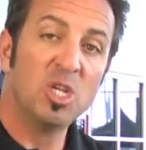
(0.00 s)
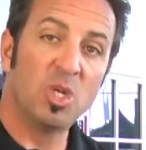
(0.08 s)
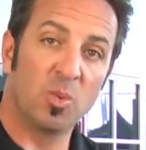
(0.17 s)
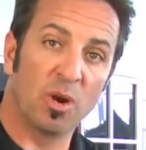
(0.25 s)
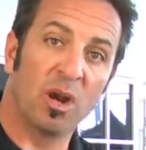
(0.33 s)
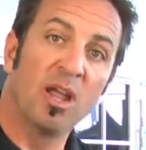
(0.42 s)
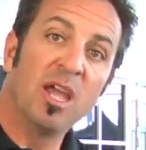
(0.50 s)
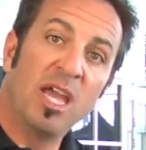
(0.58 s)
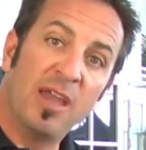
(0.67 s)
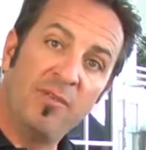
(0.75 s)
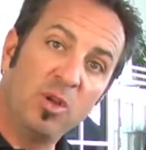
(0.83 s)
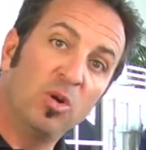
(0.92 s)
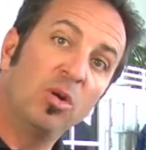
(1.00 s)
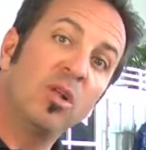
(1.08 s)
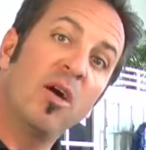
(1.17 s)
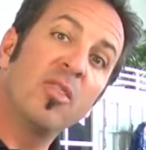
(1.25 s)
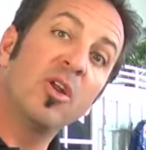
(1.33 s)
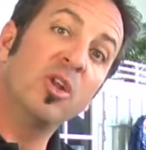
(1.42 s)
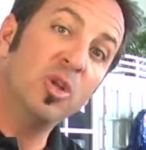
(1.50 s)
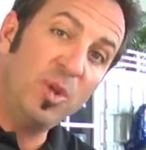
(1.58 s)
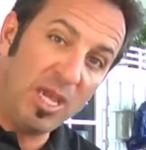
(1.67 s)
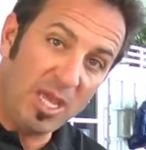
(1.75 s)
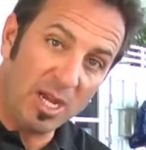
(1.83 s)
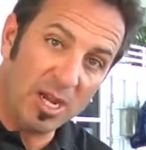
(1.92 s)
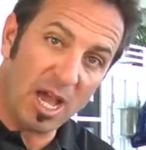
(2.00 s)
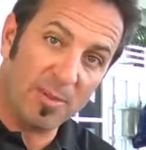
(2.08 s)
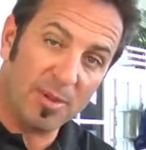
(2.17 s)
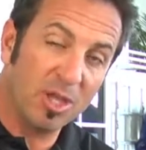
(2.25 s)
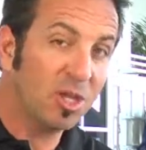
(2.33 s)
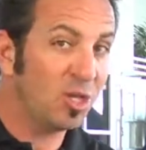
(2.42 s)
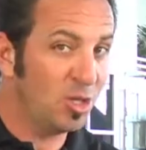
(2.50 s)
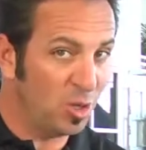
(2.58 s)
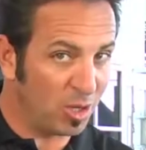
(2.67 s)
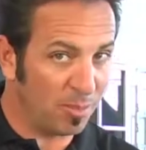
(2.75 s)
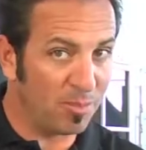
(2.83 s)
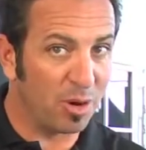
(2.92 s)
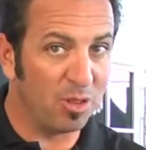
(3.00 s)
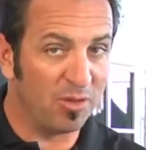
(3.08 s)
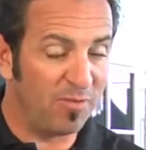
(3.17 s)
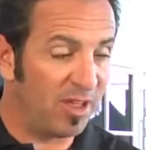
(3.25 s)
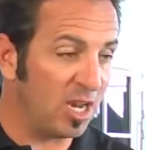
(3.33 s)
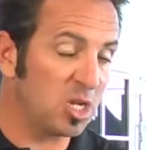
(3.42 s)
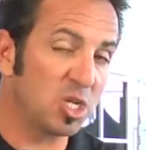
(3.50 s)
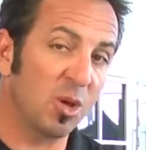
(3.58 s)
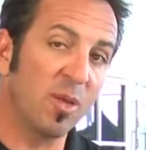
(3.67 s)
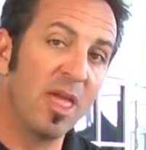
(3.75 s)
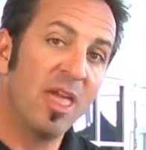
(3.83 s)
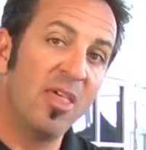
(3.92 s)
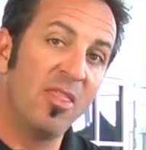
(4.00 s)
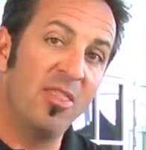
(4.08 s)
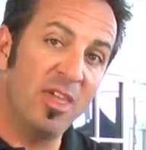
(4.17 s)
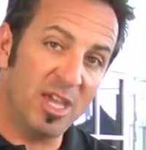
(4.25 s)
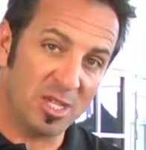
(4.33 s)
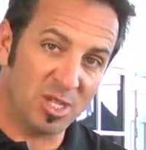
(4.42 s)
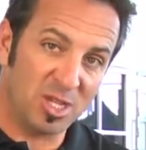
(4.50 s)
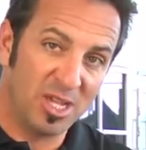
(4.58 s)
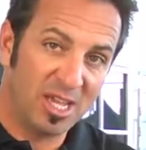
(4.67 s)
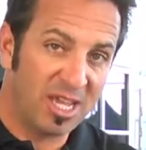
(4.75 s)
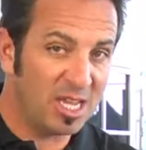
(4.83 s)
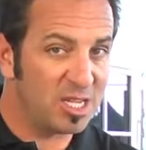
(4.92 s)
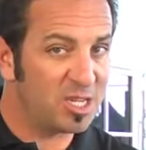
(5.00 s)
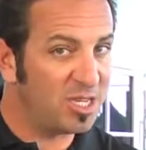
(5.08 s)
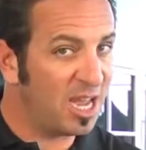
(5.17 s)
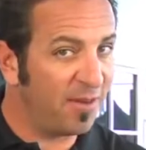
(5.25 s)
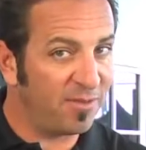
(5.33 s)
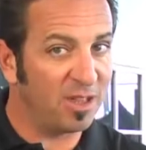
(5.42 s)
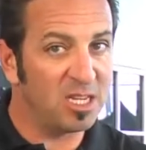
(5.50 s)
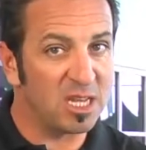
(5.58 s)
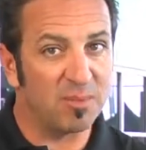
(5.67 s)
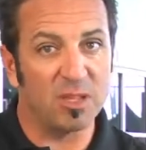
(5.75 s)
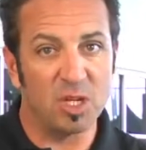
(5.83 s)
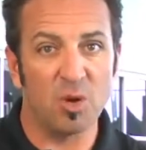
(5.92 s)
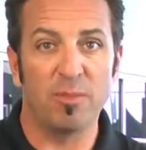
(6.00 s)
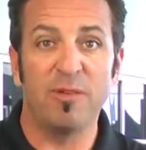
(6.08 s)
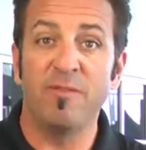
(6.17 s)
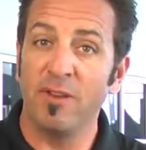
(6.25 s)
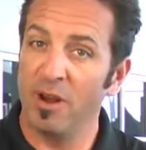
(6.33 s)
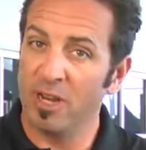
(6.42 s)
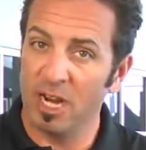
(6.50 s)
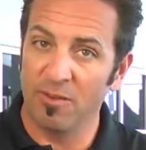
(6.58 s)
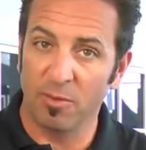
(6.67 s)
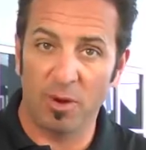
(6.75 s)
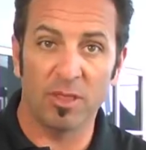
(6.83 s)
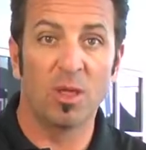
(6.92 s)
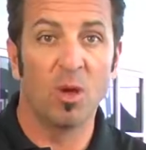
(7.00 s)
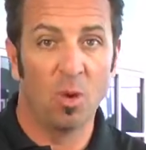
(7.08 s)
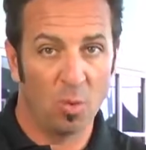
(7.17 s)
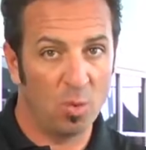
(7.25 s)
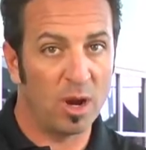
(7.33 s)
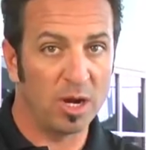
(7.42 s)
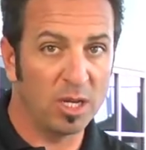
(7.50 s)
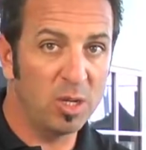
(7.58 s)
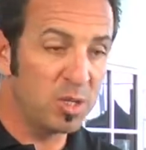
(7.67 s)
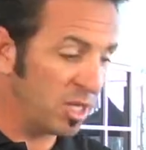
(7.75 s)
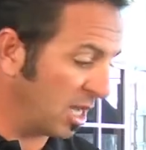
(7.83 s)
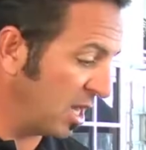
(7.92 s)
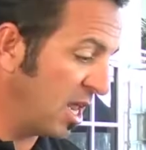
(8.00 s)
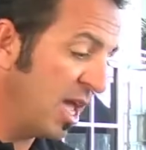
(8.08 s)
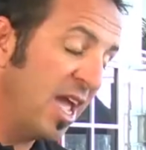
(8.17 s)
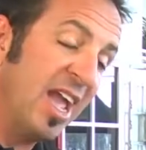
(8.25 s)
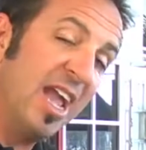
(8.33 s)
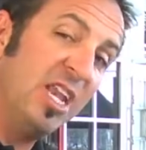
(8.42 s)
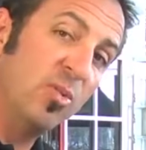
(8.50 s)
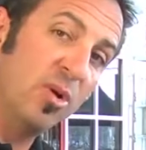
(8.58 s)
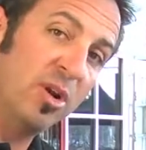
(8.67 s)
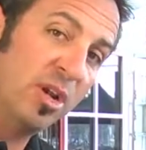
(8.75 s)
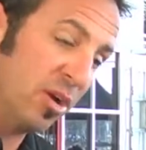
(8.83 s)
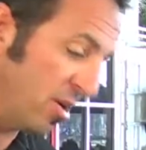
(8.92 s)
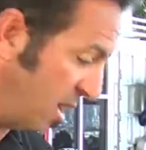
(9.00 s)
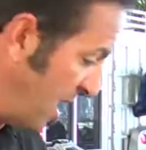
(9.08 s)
to where if you go along there and you heat it up, you can burn the finish. So this is definitely something that you want to be very careful with while you're using it anywhere near an